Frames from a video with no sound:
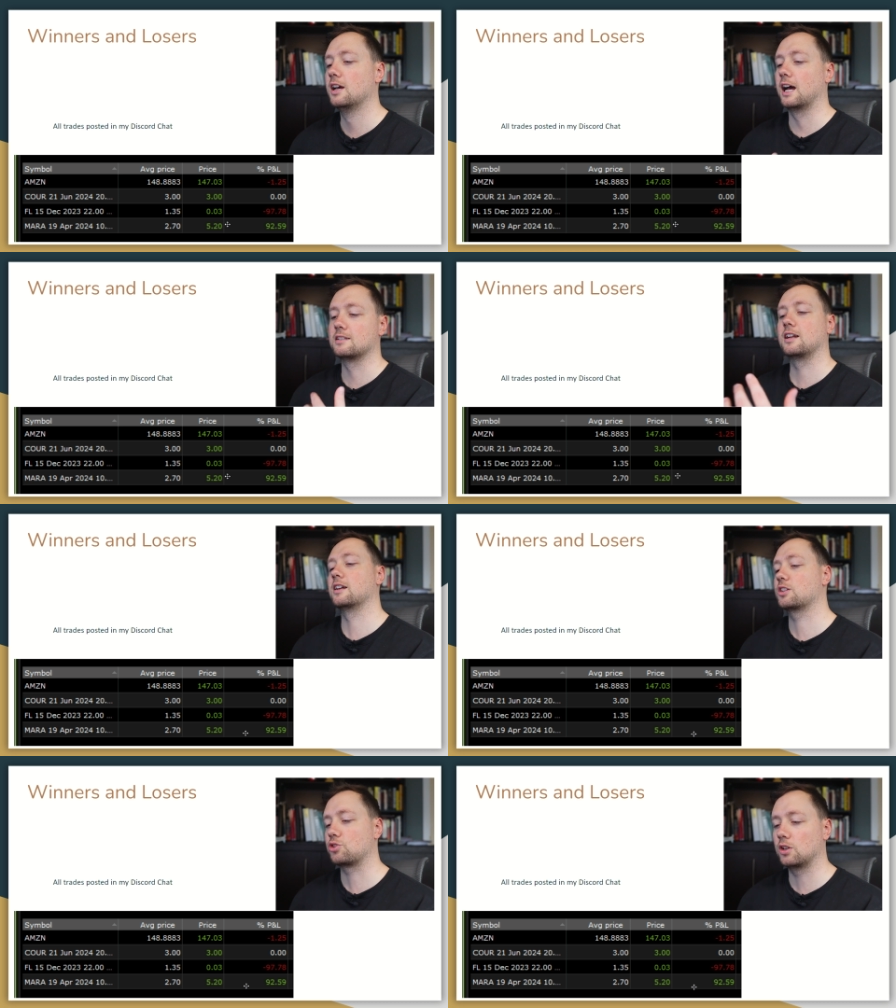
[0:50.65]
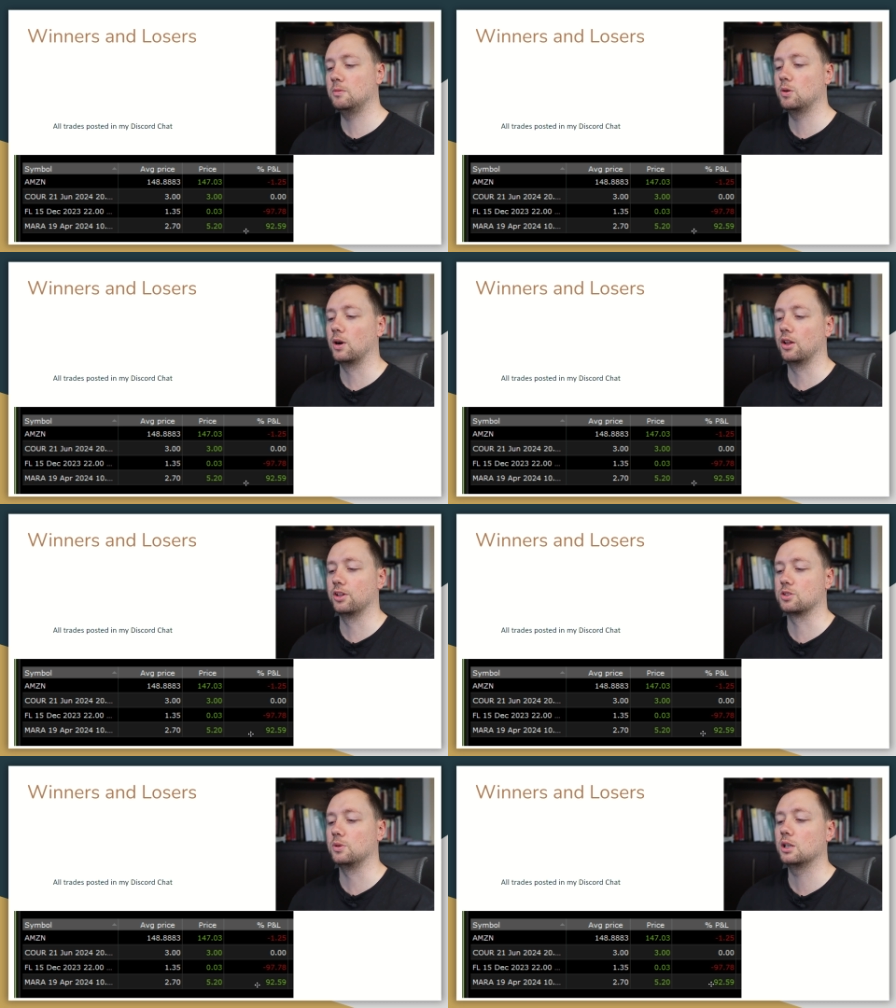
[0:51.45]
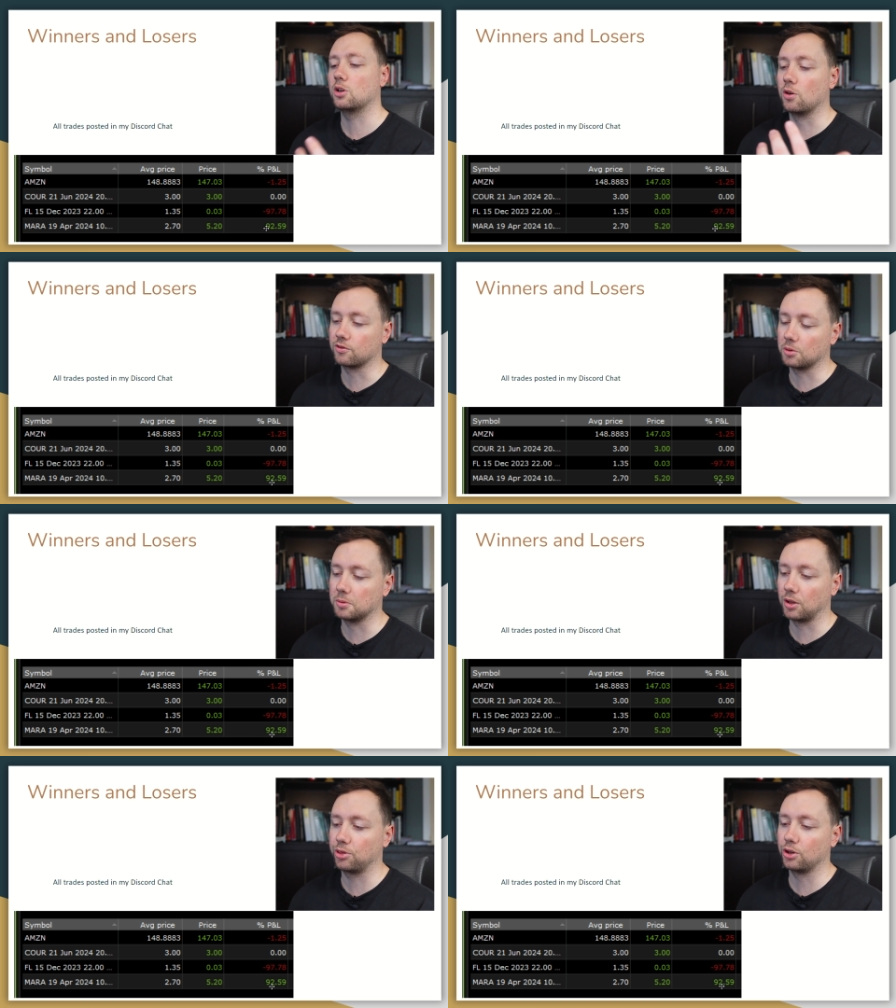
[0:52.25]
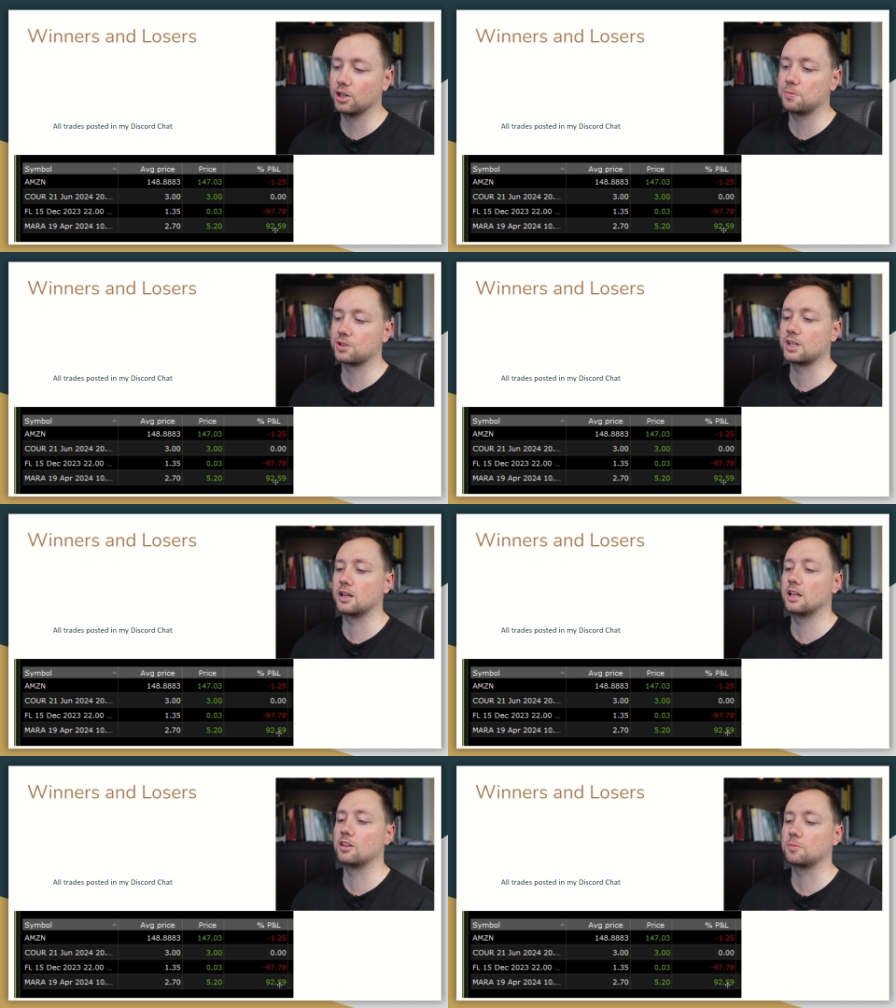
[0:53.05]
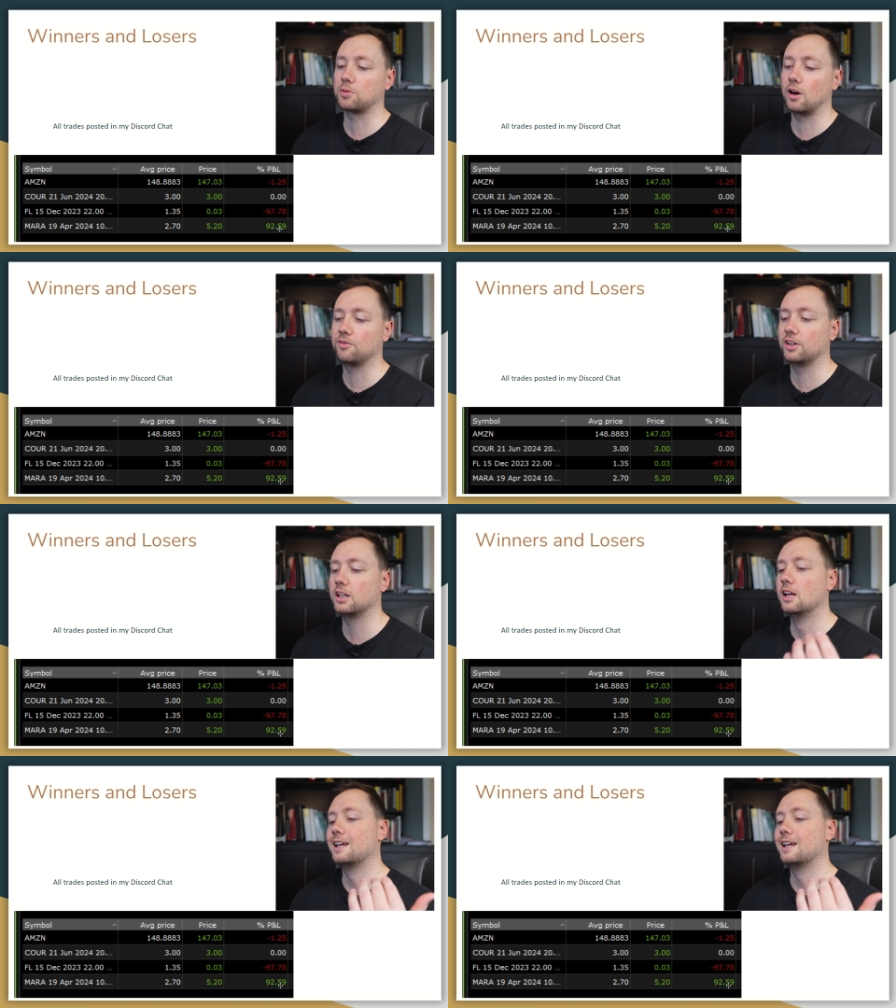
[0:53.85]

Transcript: has done extremely well this week, going from about 30% in the profit